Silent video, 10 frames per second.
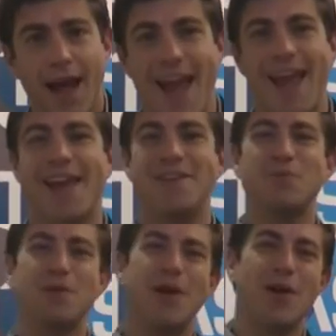and
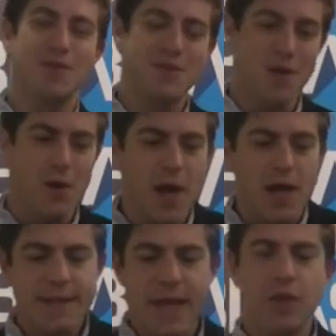will also
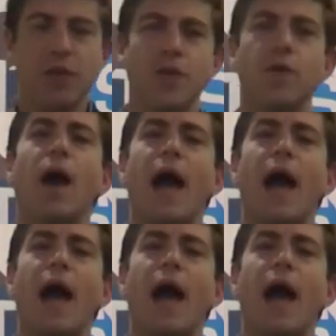tell you